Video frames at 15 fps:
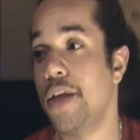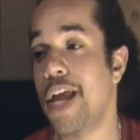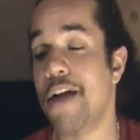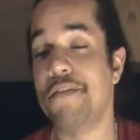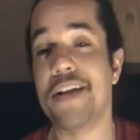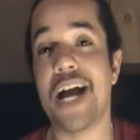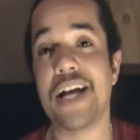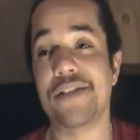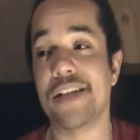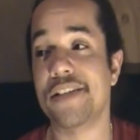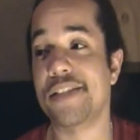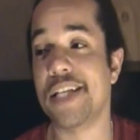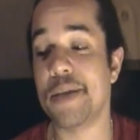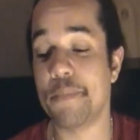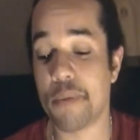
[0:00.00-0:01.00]
You have guys
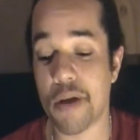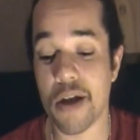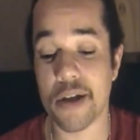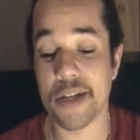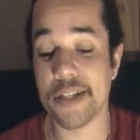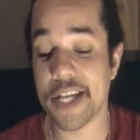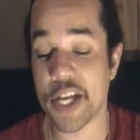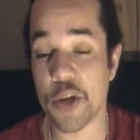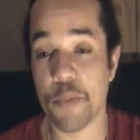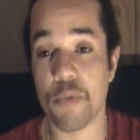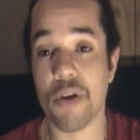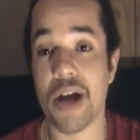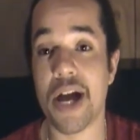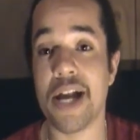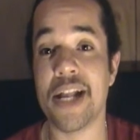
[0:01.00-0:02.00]
like CM Punk and Daniel
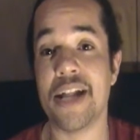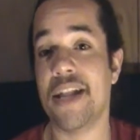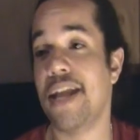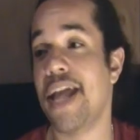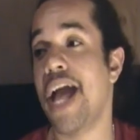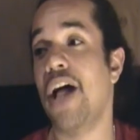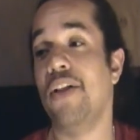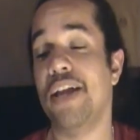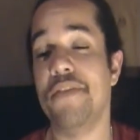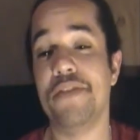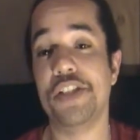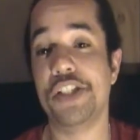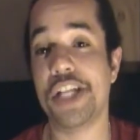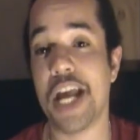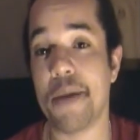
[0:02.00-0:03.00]
Bryan, and hell,
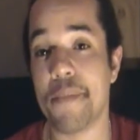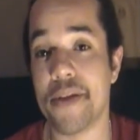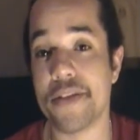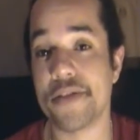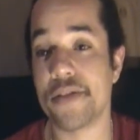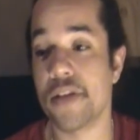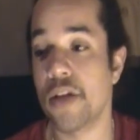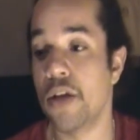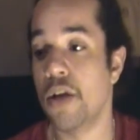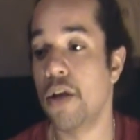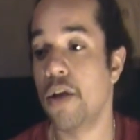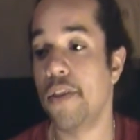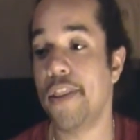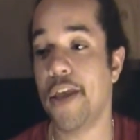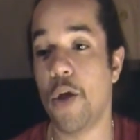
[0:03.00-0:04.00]
even Sheamus,
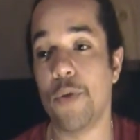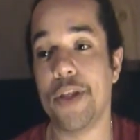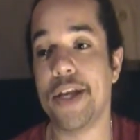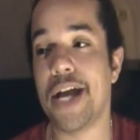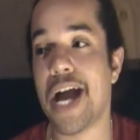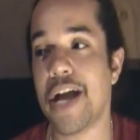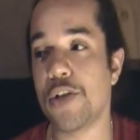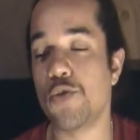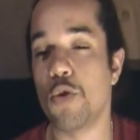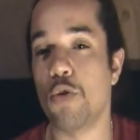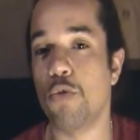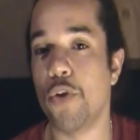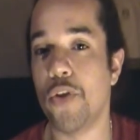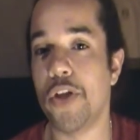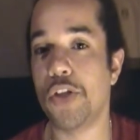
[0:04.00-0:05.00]
the only guys who
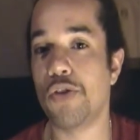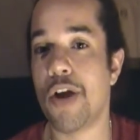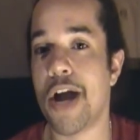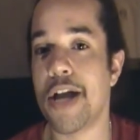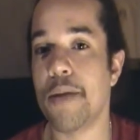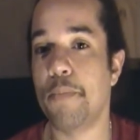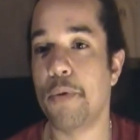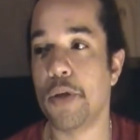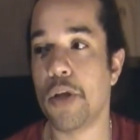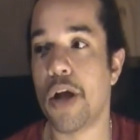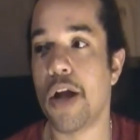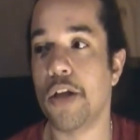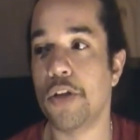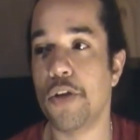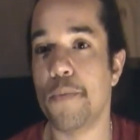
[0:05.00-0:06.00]
are really trying to put
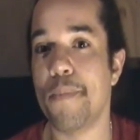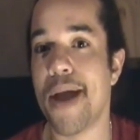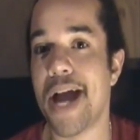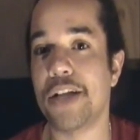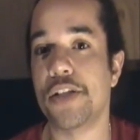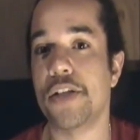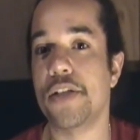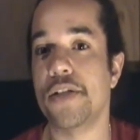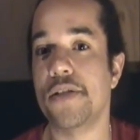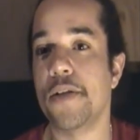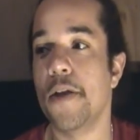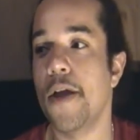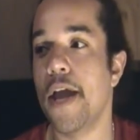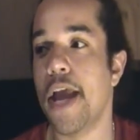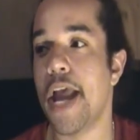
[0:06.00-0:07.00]
on good
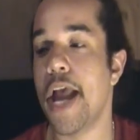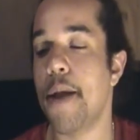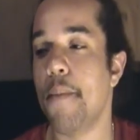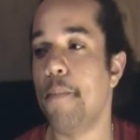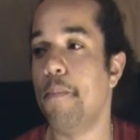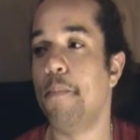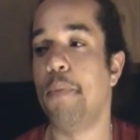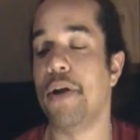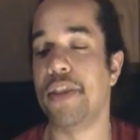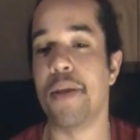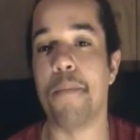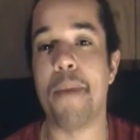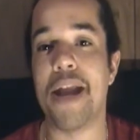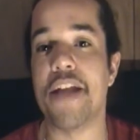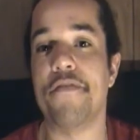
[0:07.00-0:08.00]
matches. But
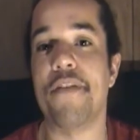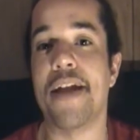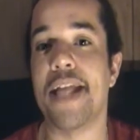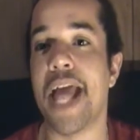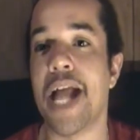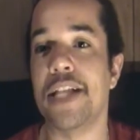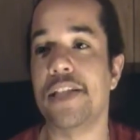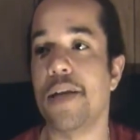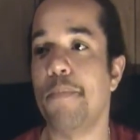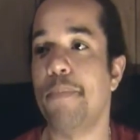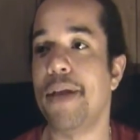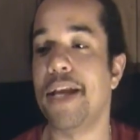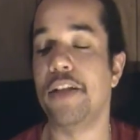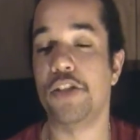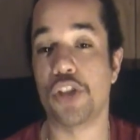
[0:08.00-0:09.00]
the main event ends up
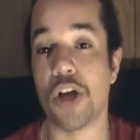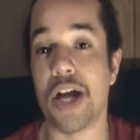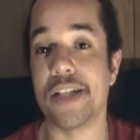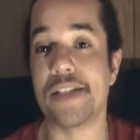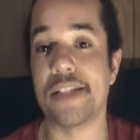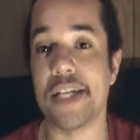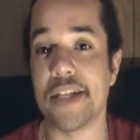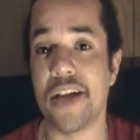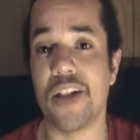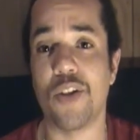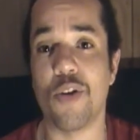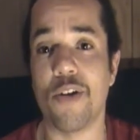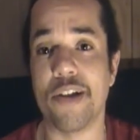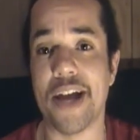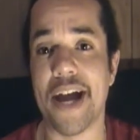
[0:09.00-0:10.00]
being John Cena
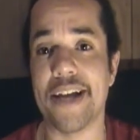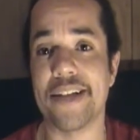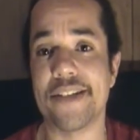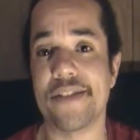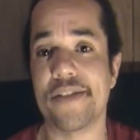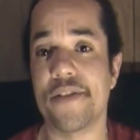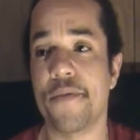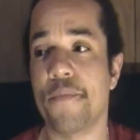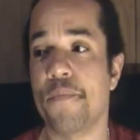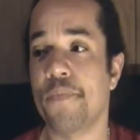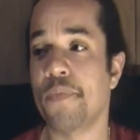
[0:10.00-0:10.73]
and Laurinaitis.